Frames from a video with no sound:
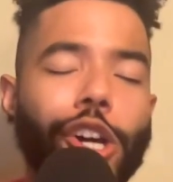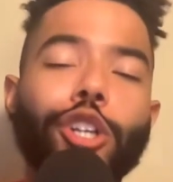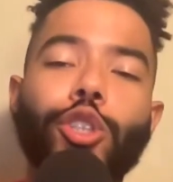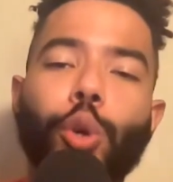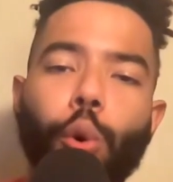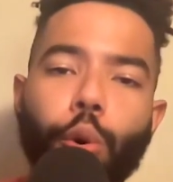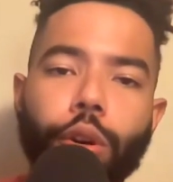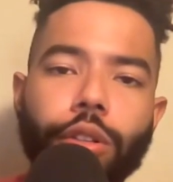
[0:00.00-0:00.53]

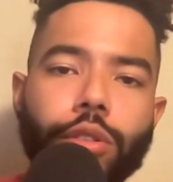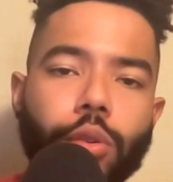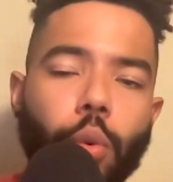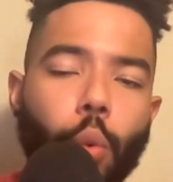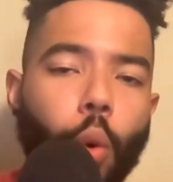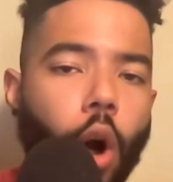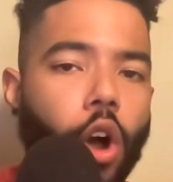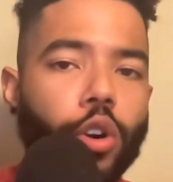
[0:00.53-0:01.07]
Jordan
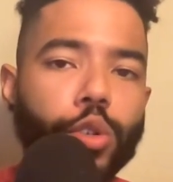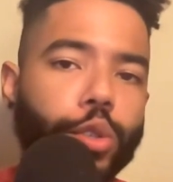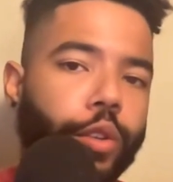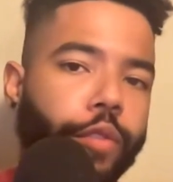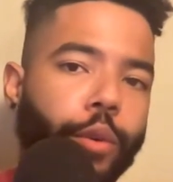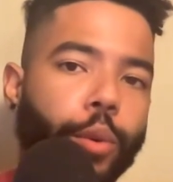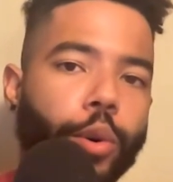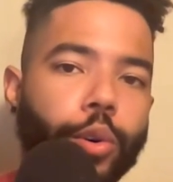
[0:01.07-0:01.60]
Walkers of
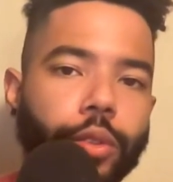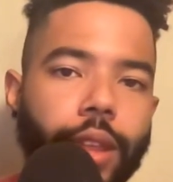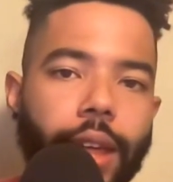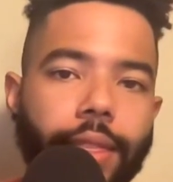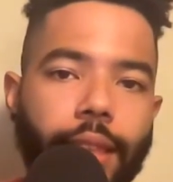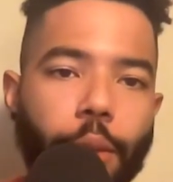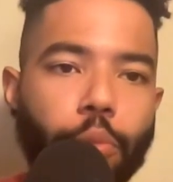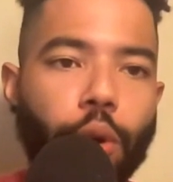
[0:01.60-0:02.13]
the world,
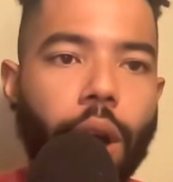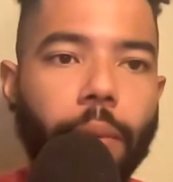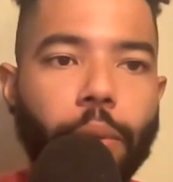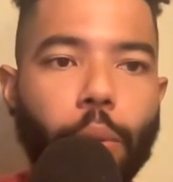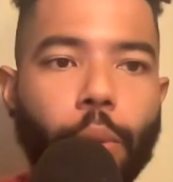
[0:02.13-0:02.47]
that they probably